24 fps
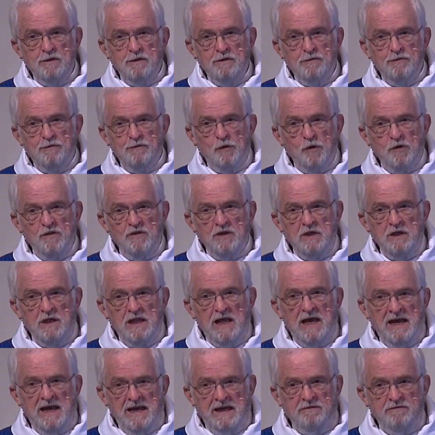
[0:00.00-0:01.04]
for the
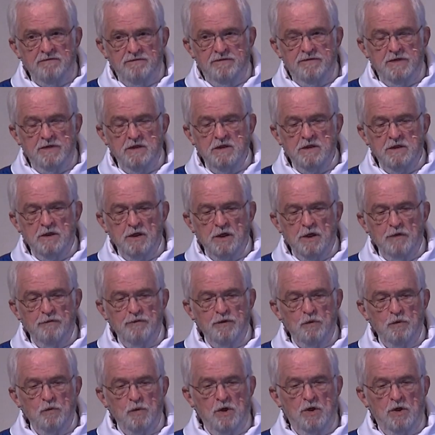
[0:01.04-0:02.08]
life of the
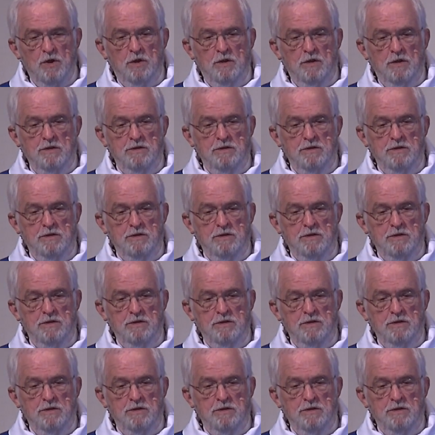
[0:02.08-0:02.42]
world.